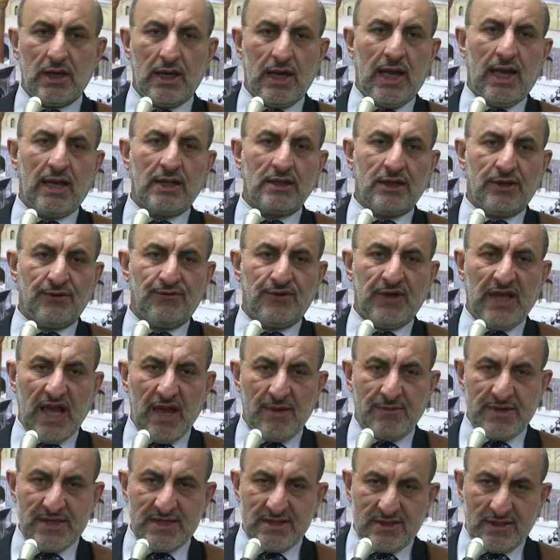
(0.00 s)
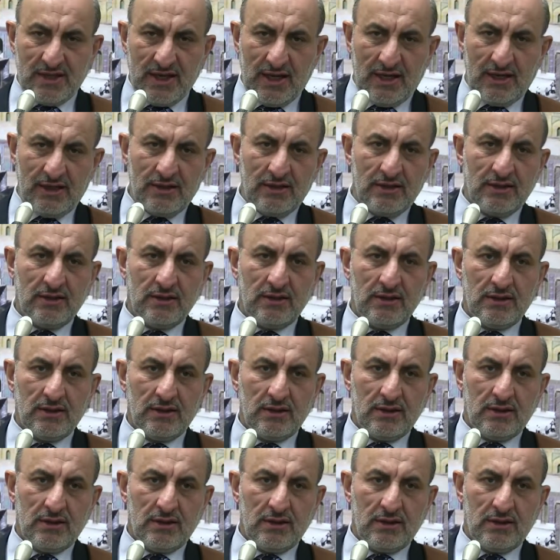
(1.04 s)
And if he abstain